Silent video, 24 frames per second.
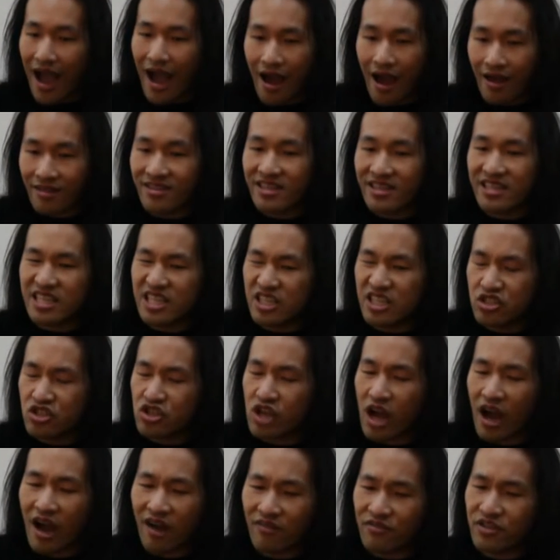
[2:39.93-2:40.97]
I think
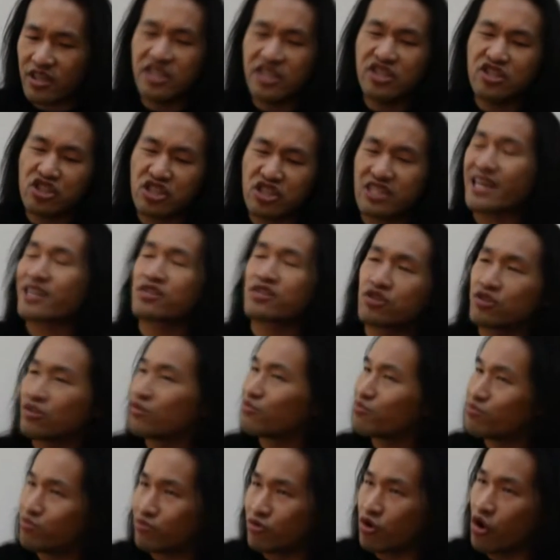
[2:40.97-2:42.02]
after each session
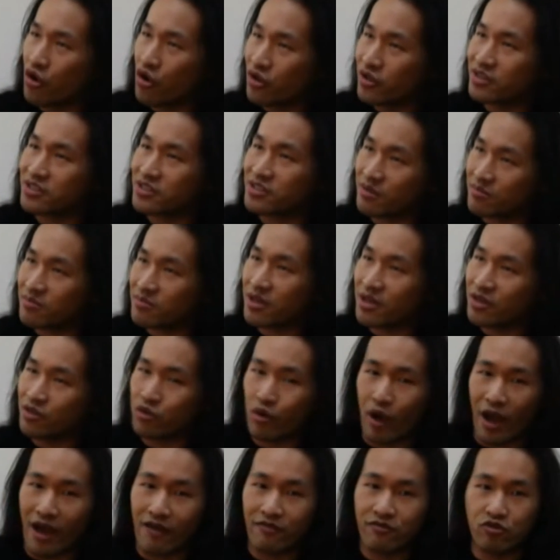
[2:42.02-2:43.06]
of learning something,
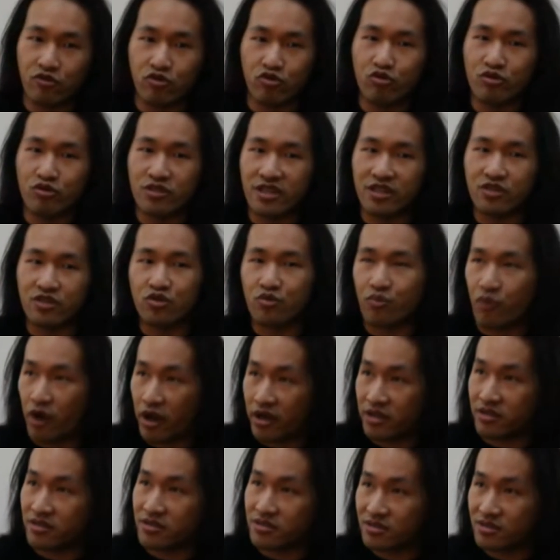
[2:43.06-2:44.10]
you have to use it into
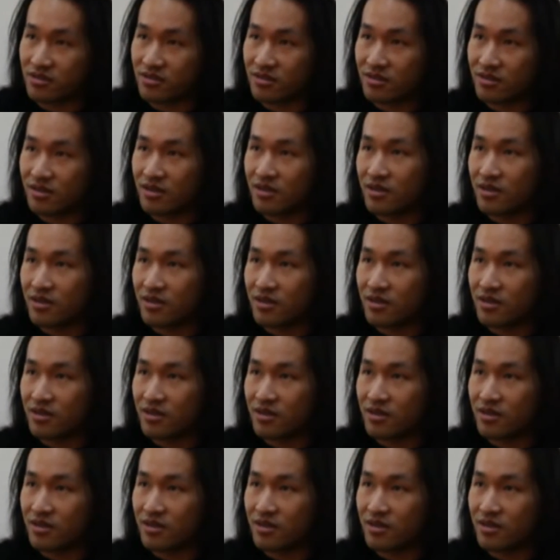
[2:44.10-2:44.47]
practice.